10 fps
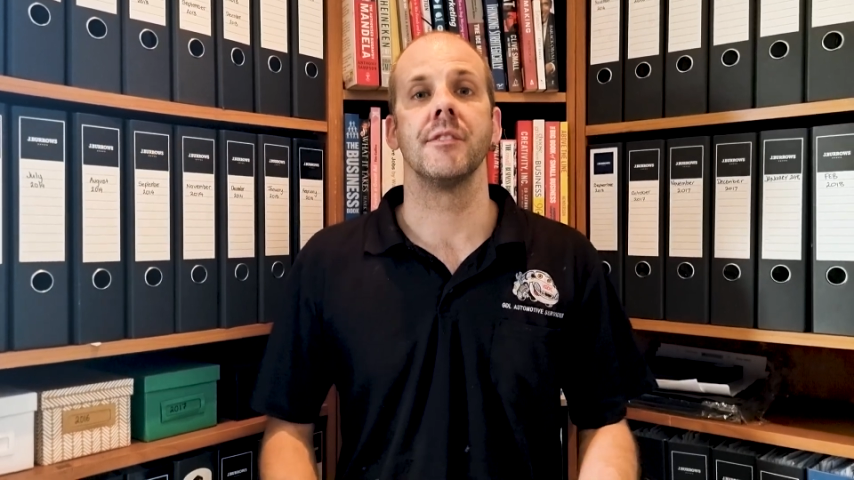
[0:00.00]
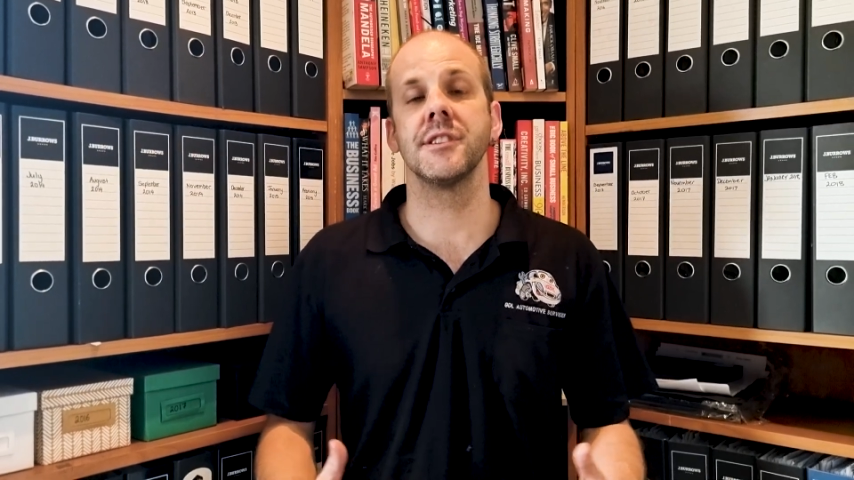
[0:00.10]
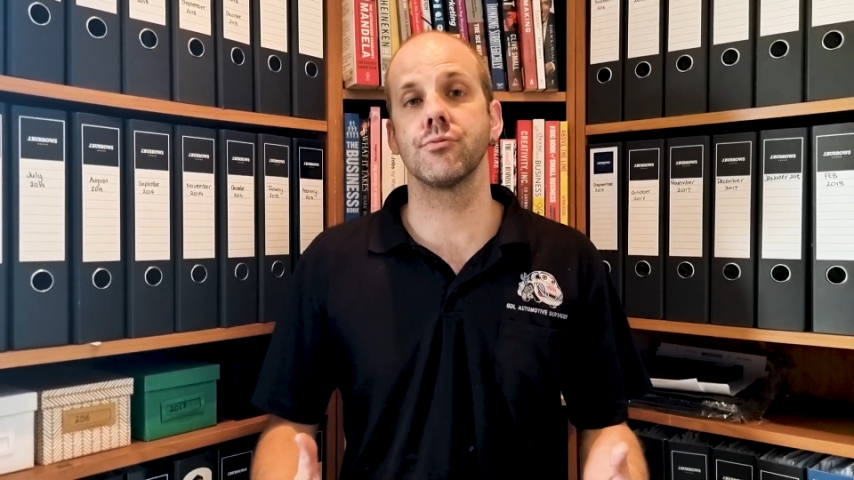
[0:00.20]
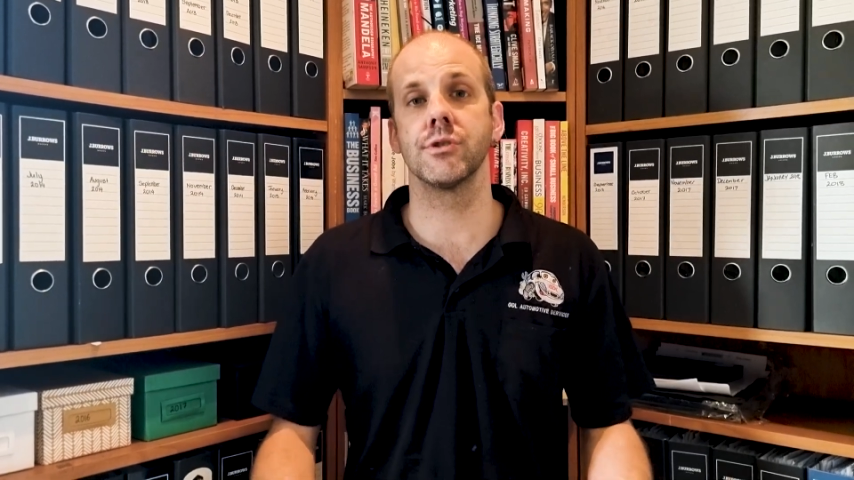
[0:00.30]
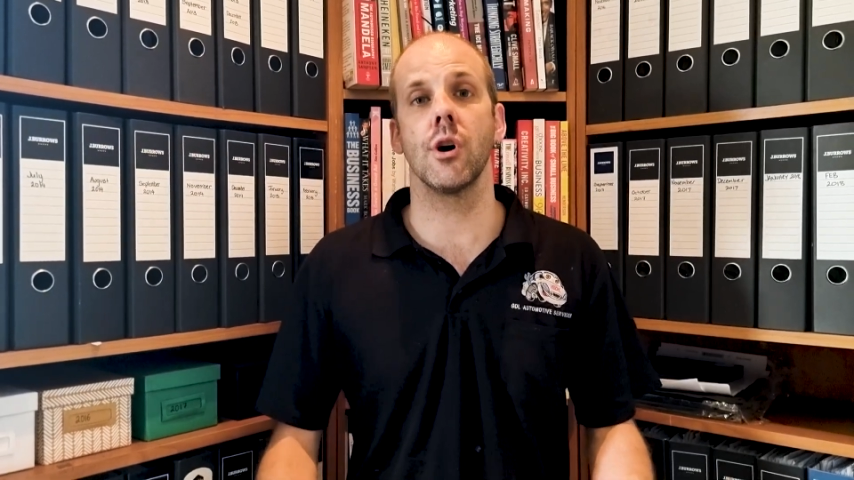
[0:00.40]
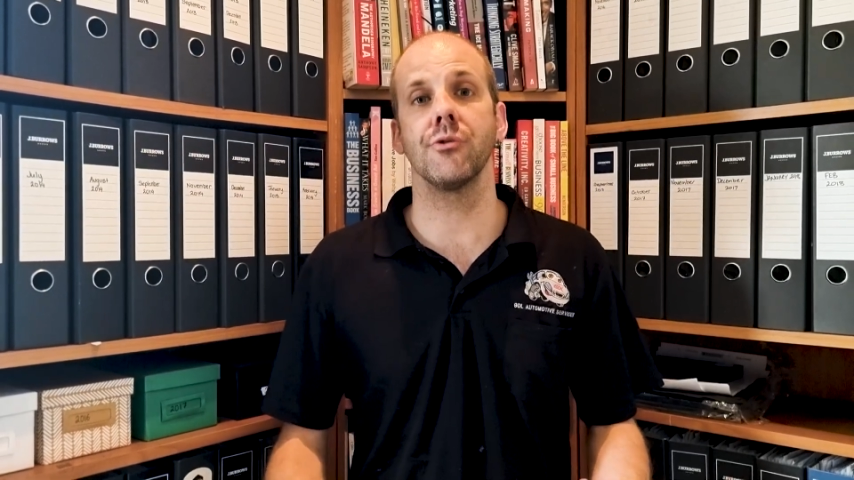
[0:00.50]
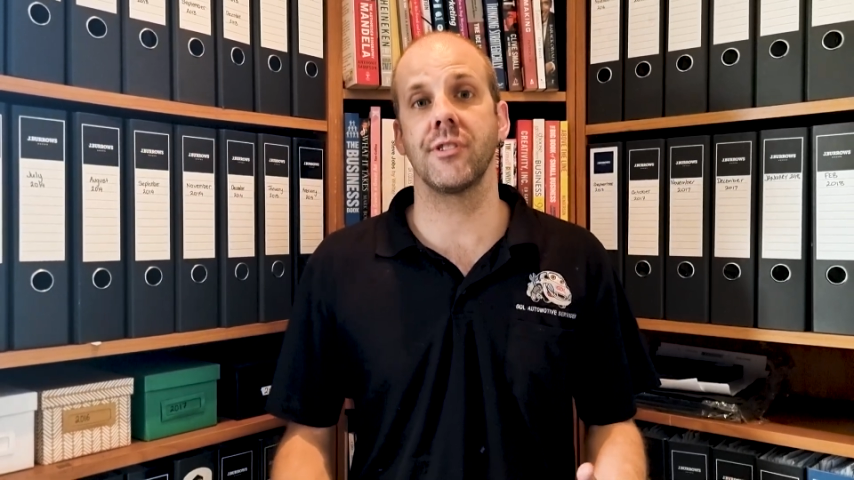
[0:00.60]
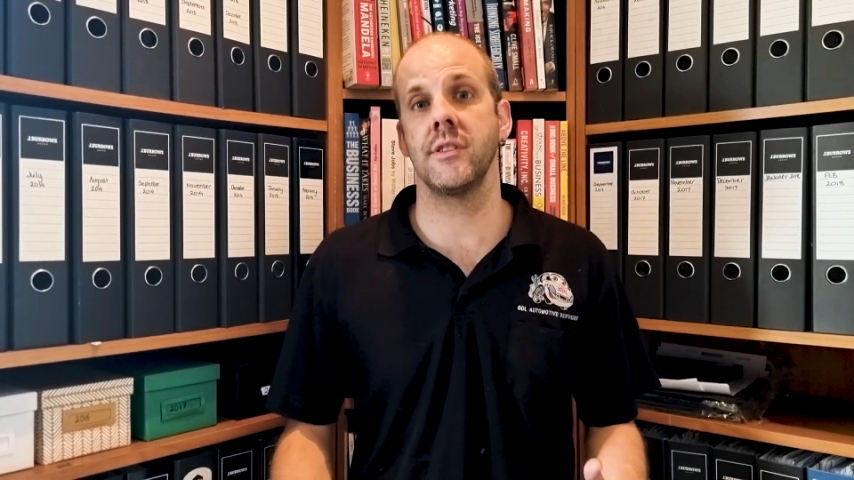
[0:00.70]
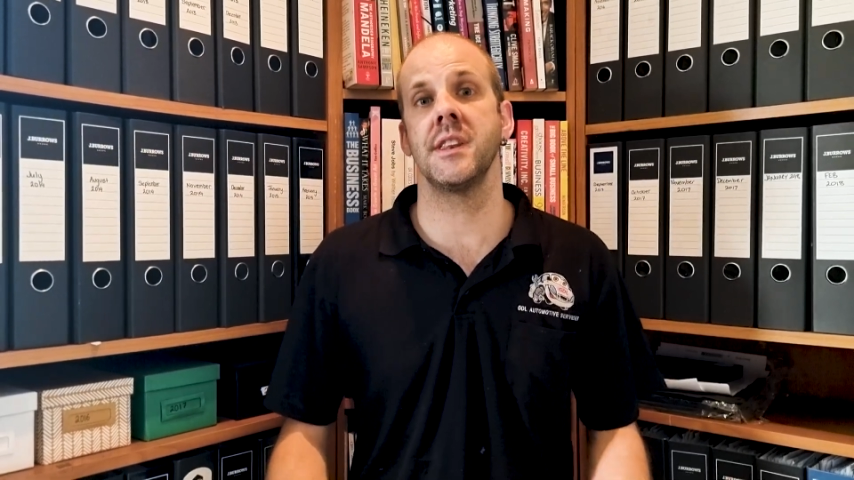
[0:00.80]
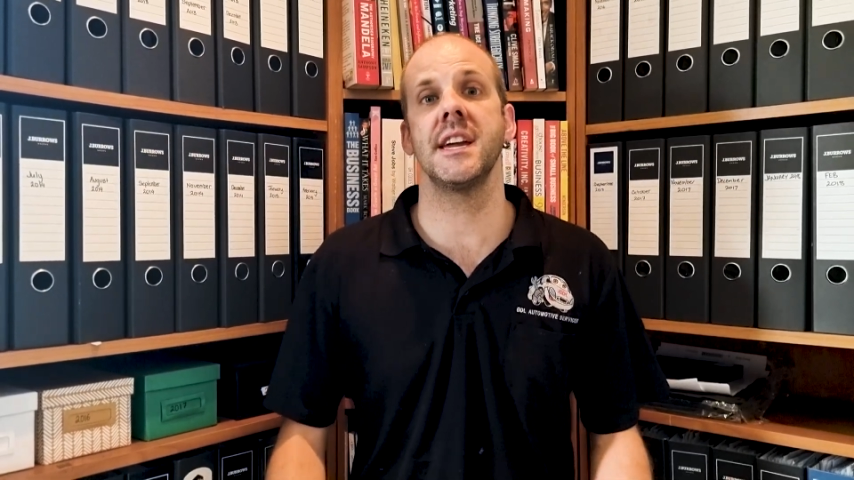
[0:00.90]
This
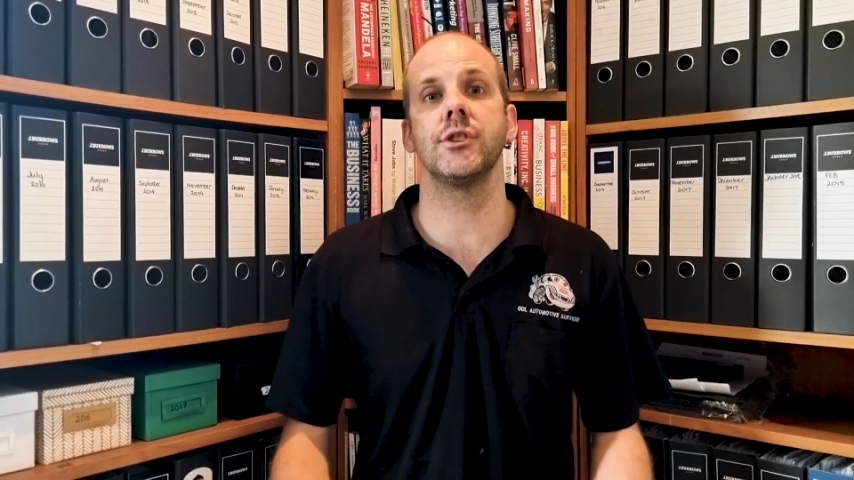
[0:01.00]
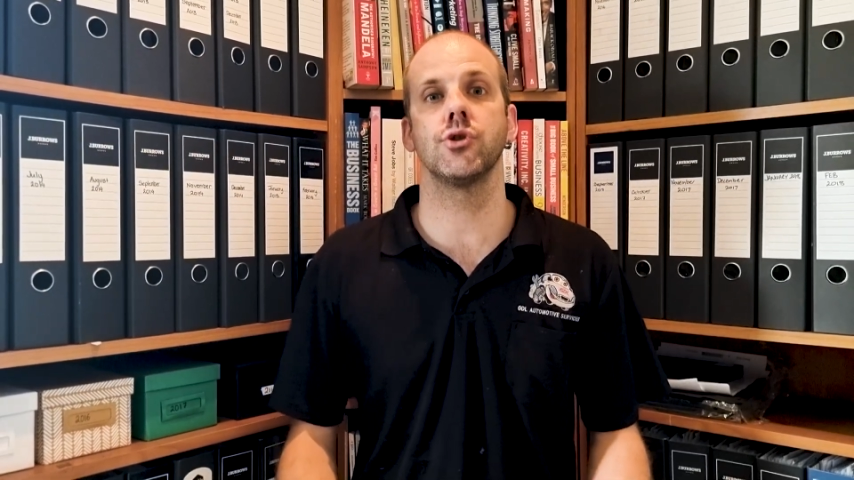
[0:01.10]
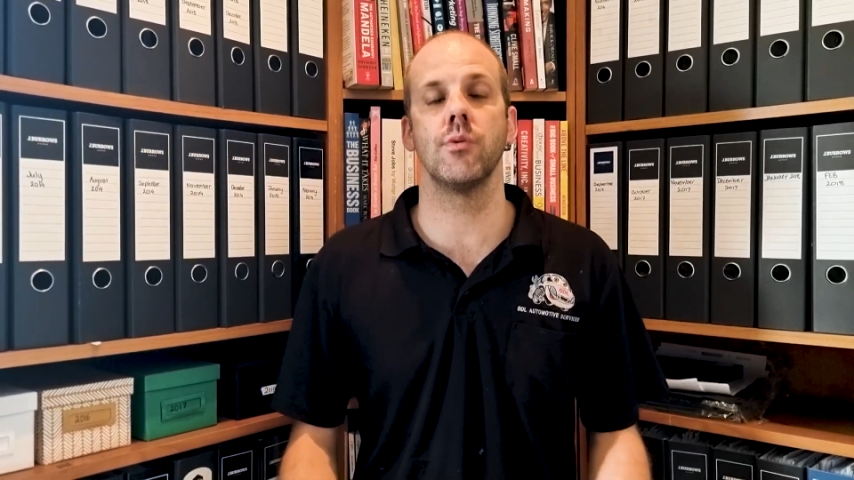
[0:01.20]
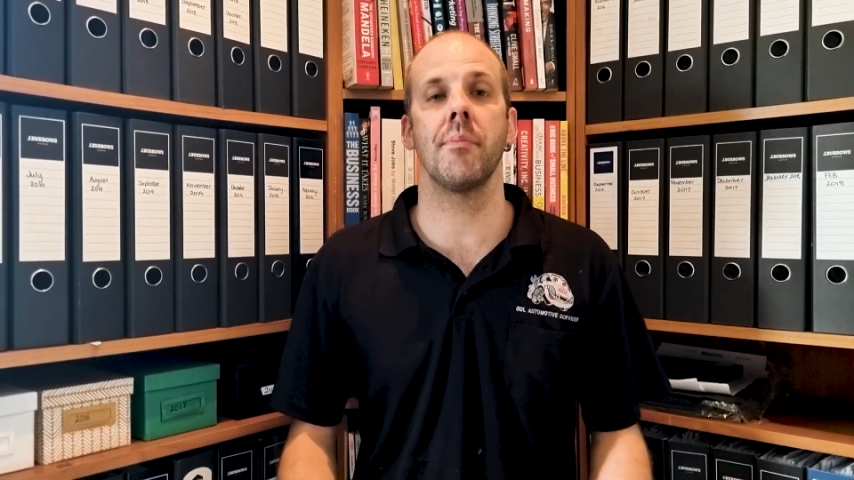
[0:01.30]
results in the need to